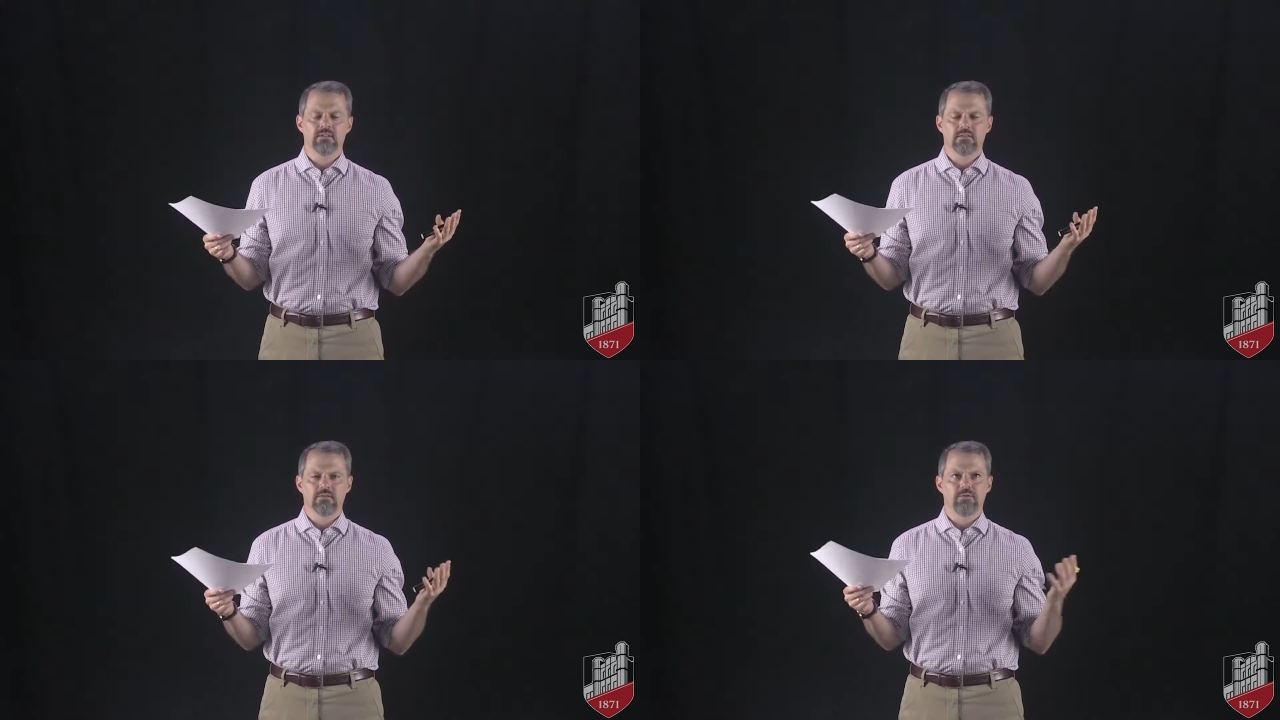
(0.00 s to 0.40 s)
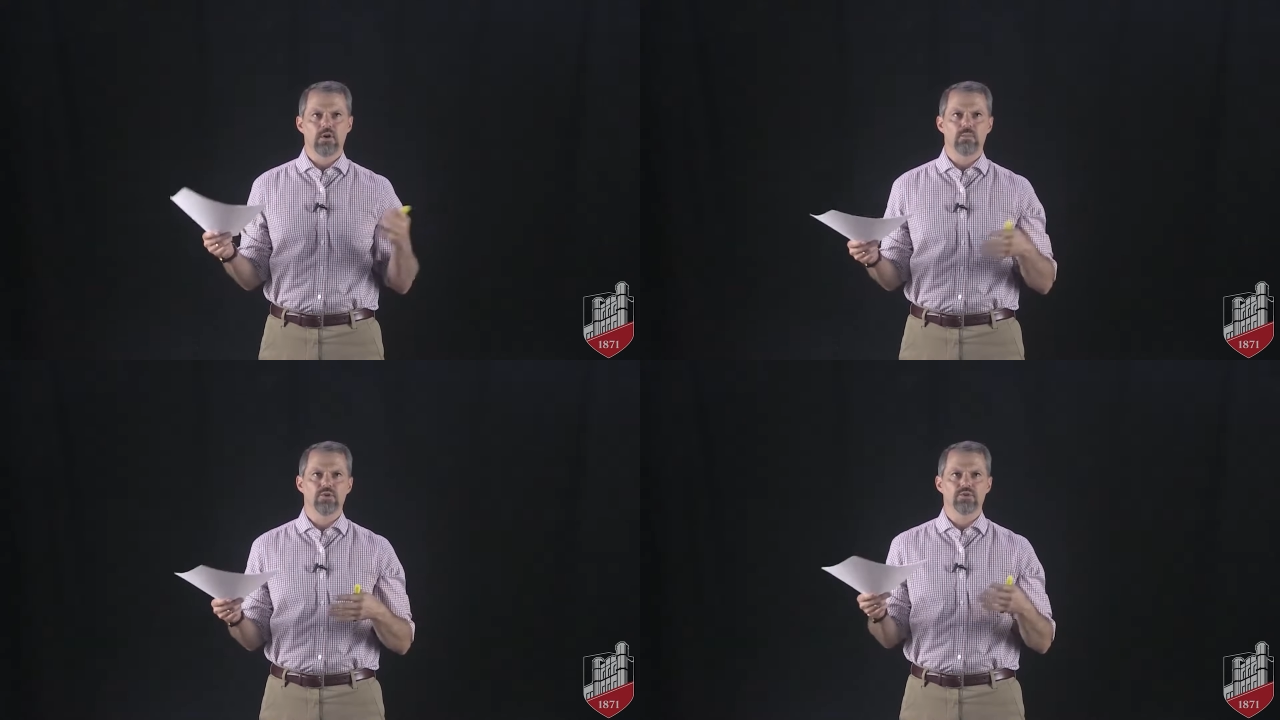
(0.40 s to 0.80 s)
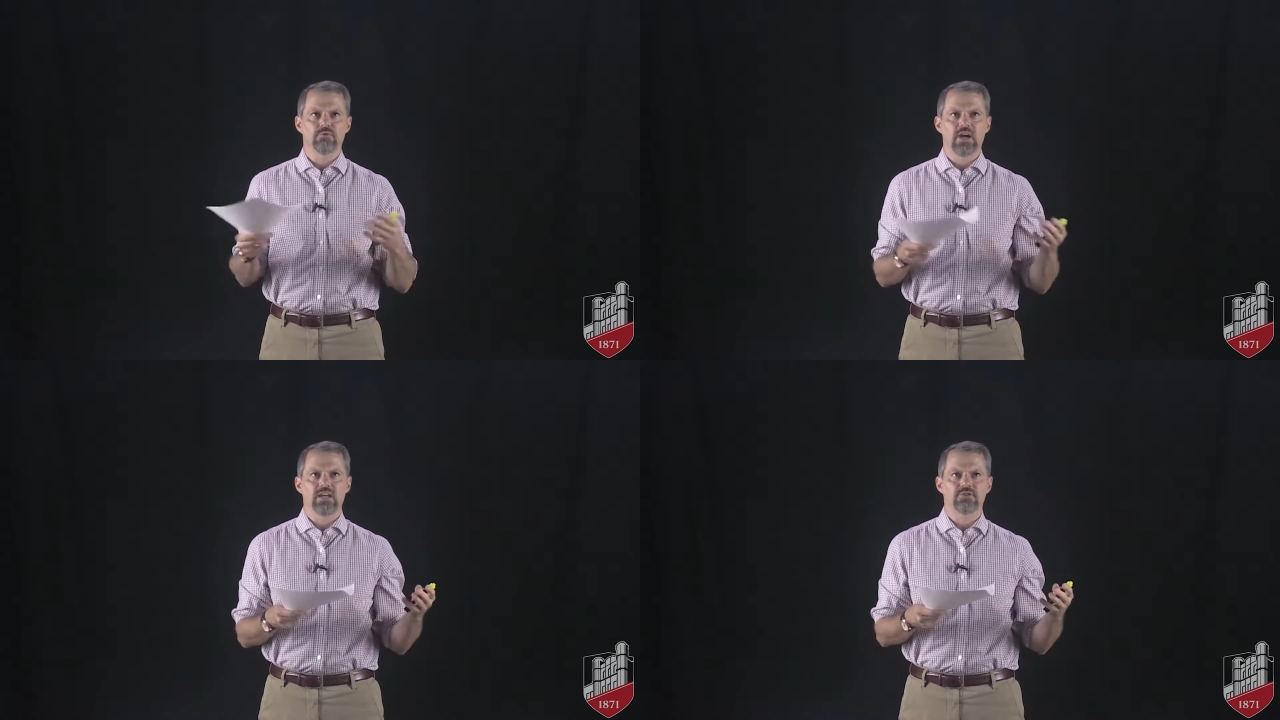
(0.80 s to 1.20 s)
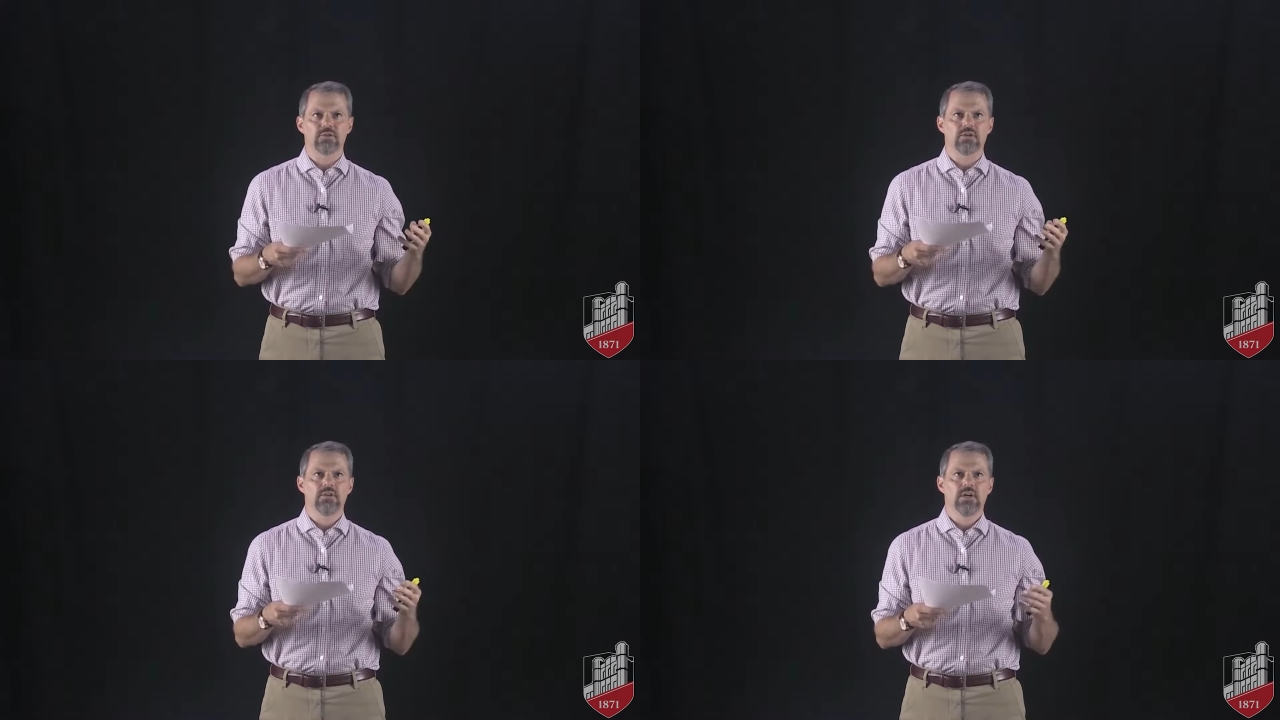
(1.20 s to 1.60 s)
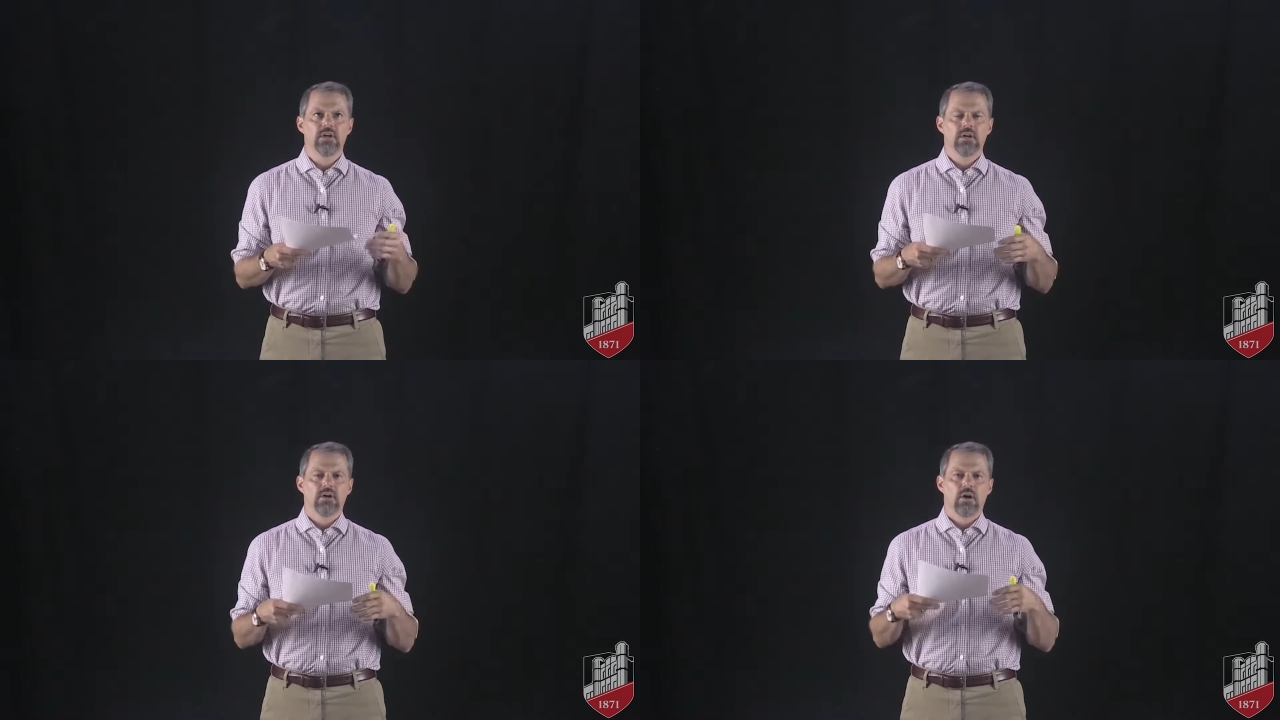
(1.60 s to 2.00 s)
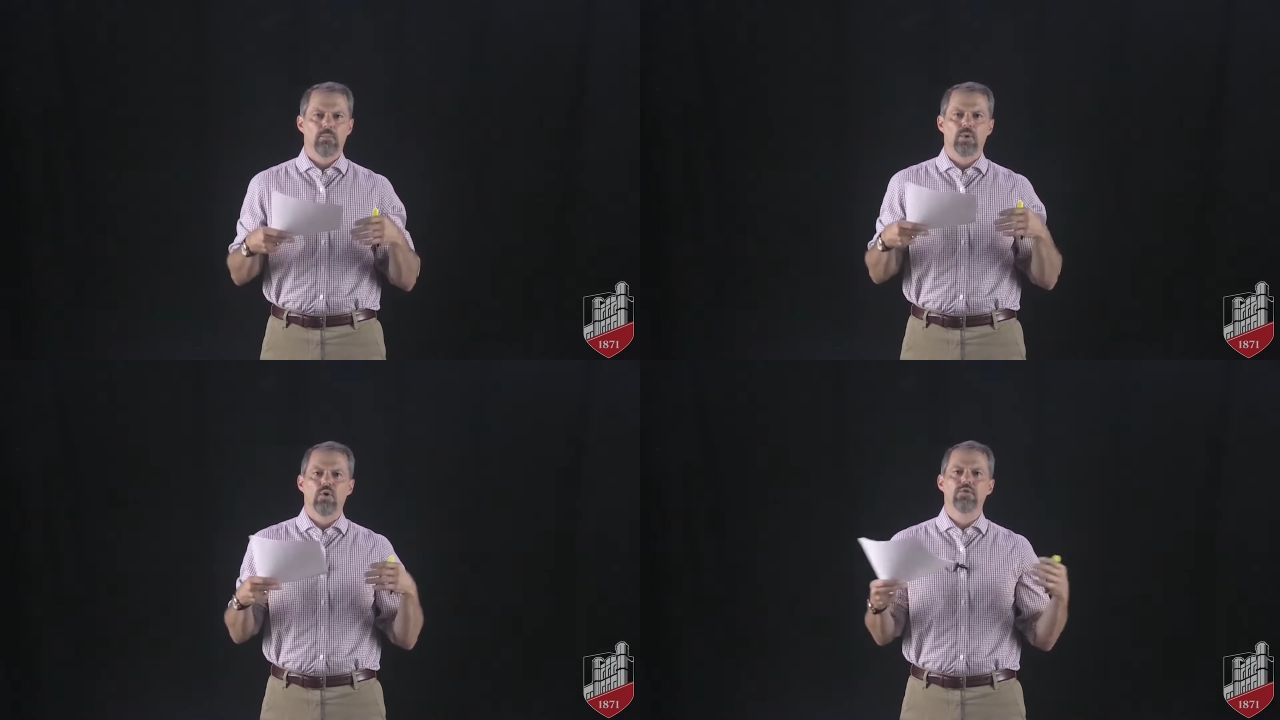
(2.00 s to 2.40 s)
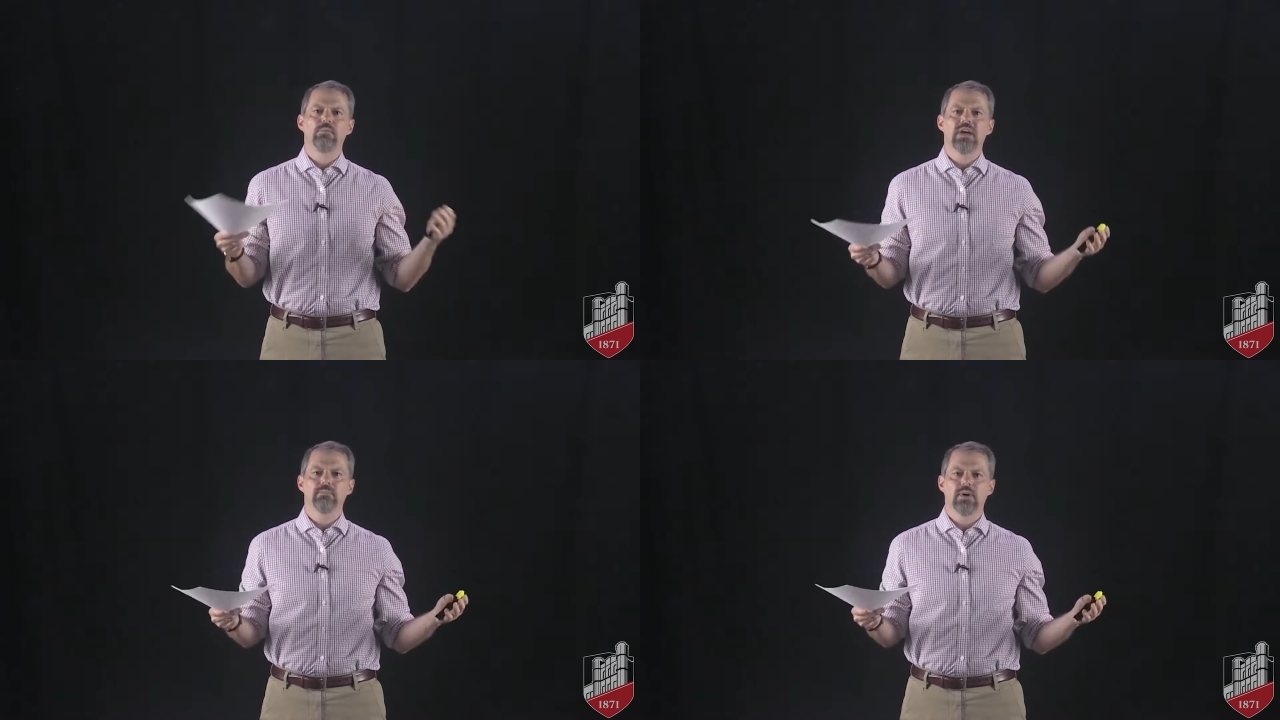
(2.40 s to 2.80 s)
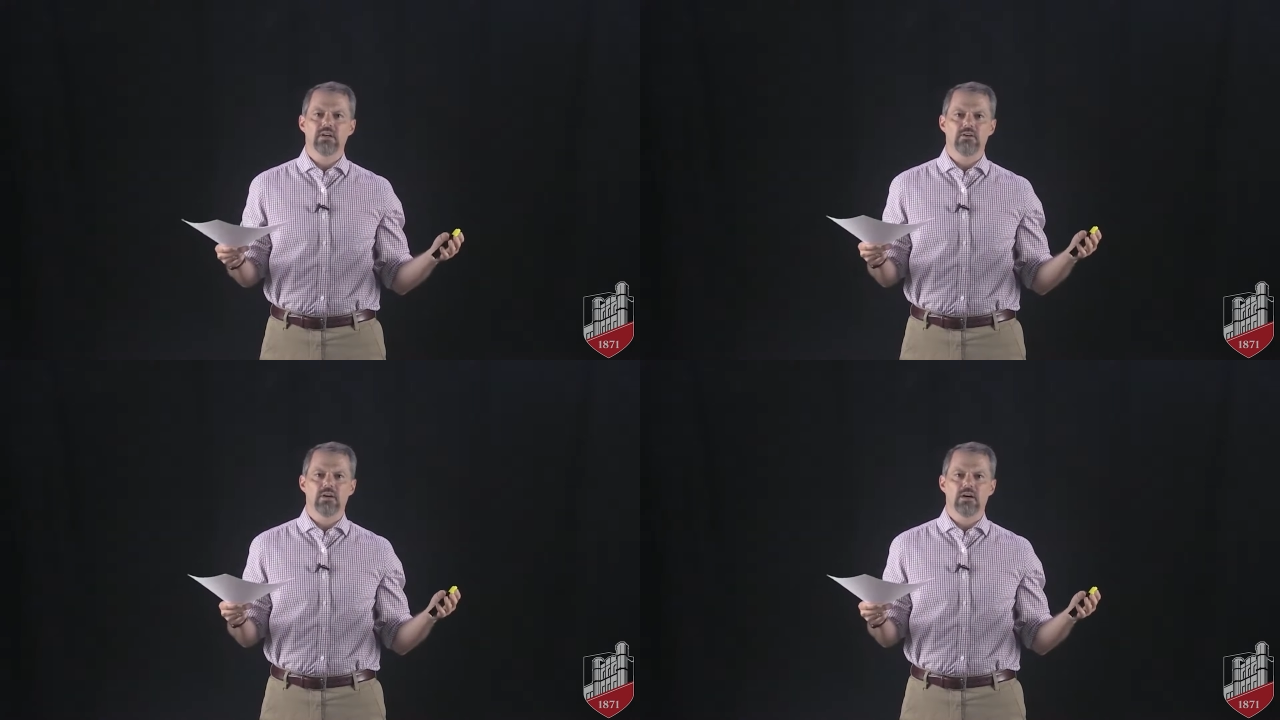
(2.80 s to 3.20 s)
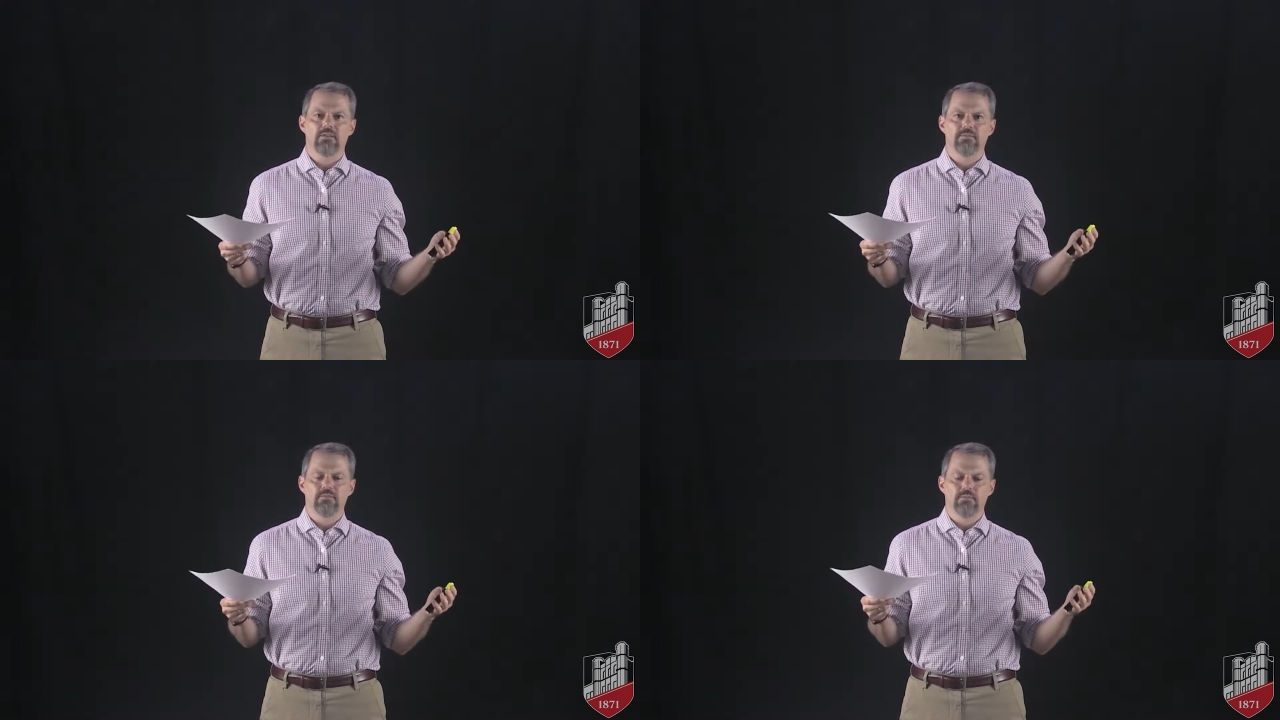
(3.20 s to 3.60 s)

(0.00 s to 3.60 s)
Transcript: The farmer and the rancher are both made better off